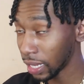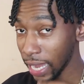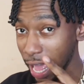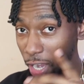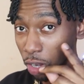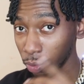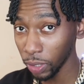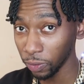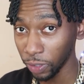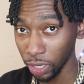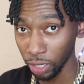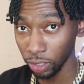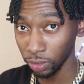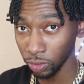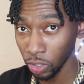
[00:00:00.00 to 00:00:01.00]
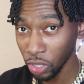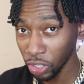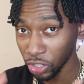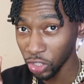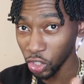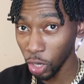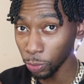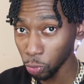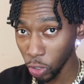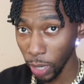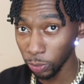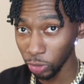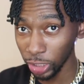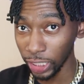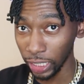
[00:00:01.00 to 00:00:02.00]
Like up the video.
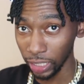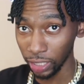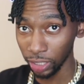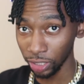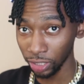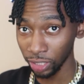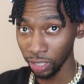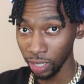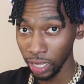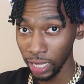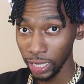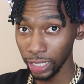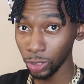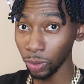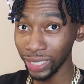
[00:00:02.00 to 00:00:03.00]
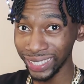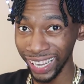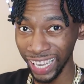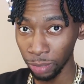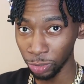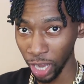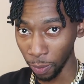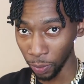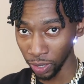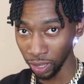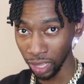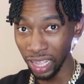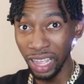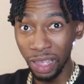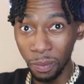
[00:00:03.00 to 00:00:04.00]
Subscribe to the channel. This one is silent drop.
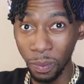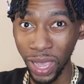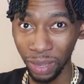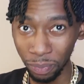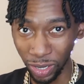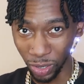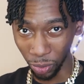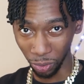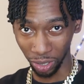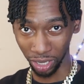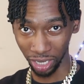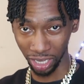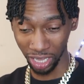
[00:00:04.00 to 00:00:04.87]
Make me know.